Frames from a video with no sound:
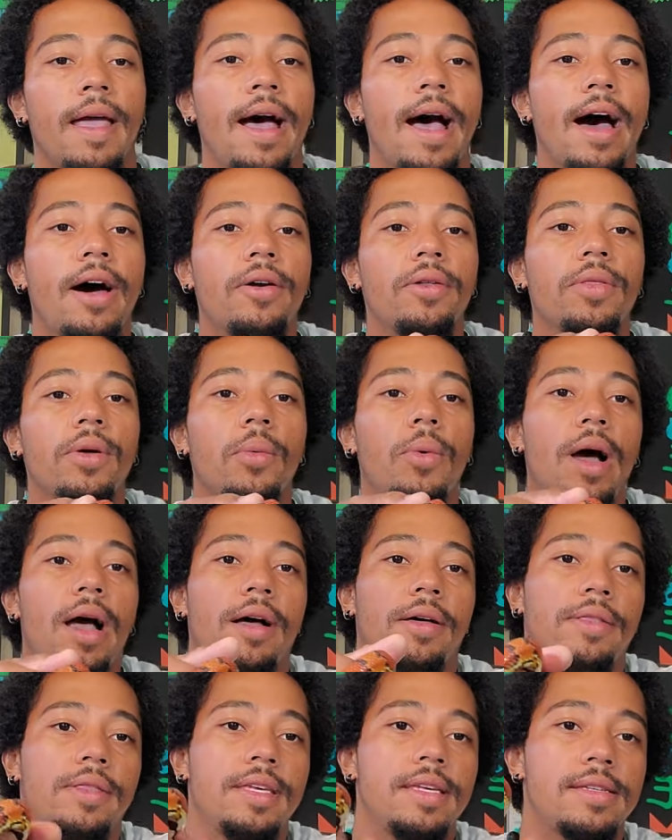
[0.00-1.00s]
Now out in the
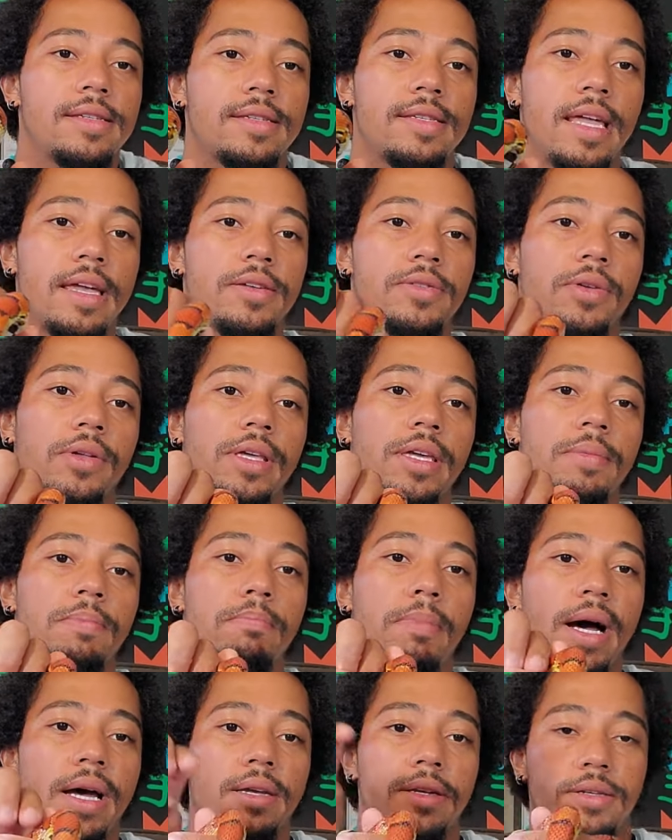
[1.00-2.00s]
wild, these snakes will eat
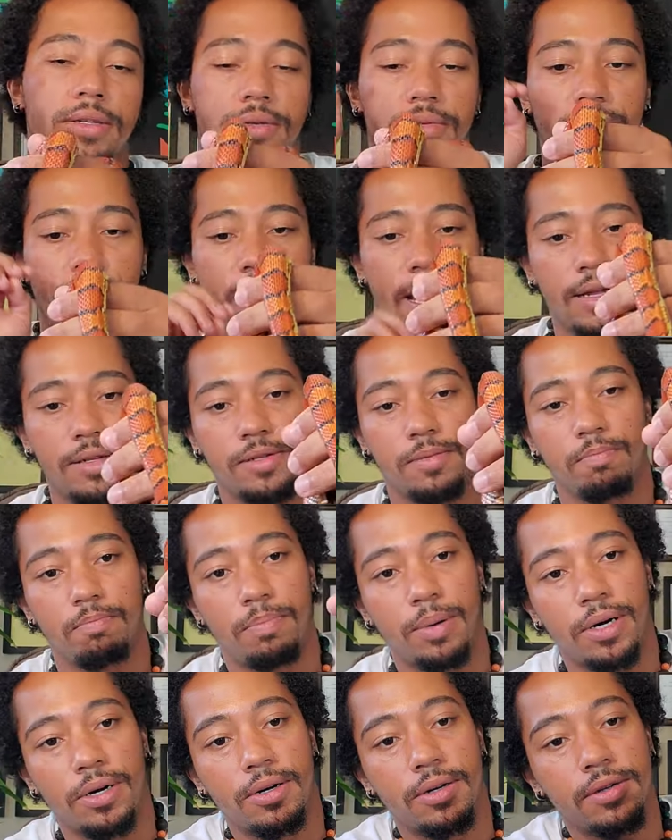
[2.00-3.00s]
mice, rats,
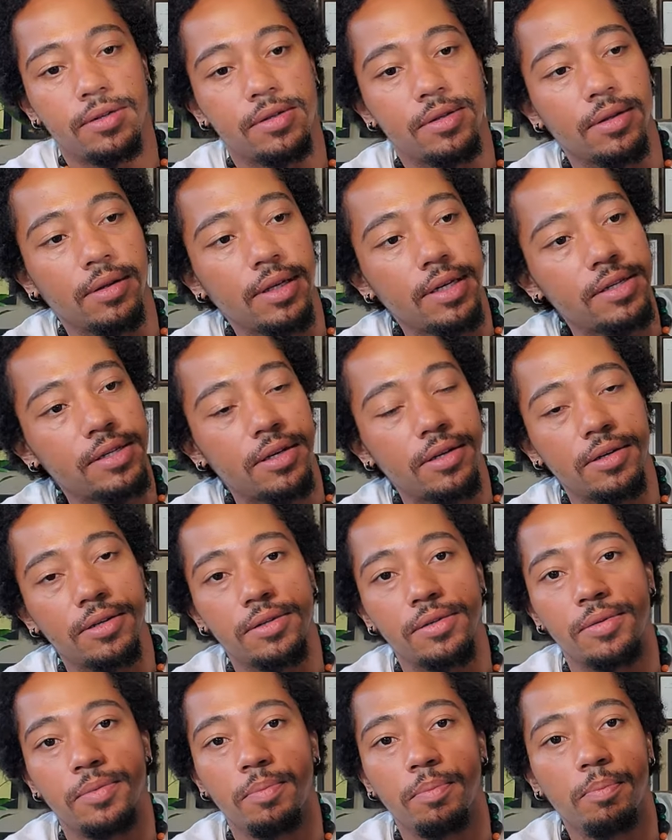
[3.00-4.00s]
birds,
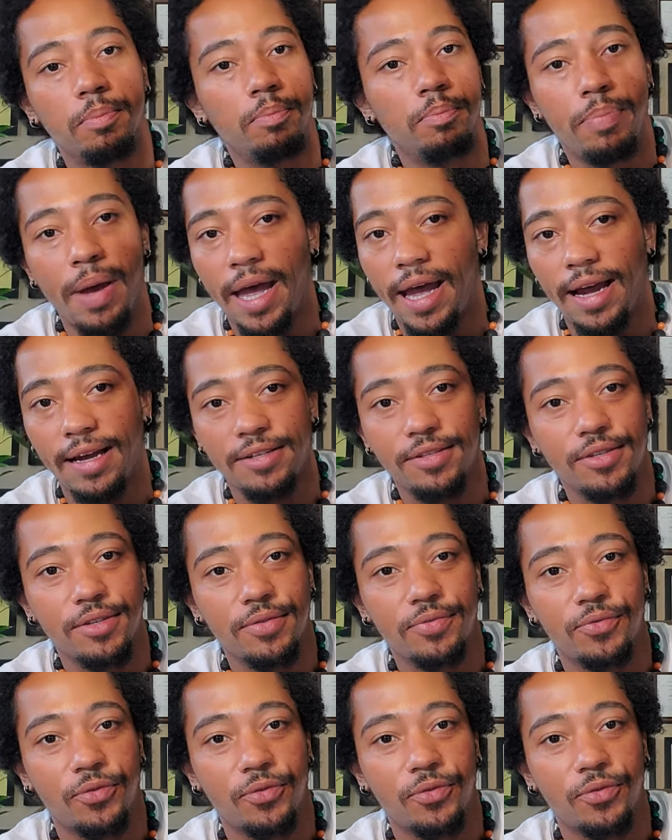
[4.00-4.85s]
lizards, bats,